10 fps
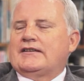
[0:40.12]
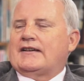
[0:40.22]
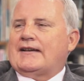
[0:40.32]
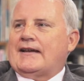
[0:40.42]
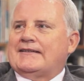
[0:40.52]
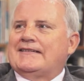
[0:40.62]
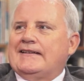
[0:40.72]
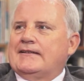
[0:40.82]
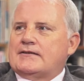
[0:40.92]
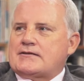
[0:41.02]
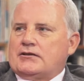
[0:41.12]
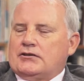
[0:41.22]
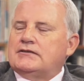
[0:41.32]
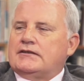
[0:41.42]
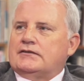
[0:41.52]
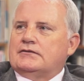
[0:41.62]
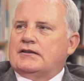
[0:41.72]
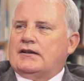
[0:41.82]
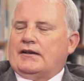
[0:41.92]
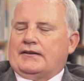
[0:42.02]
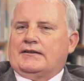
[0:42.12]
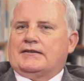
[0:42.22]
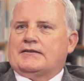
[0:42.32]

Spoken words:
that a deal is a good deal. I think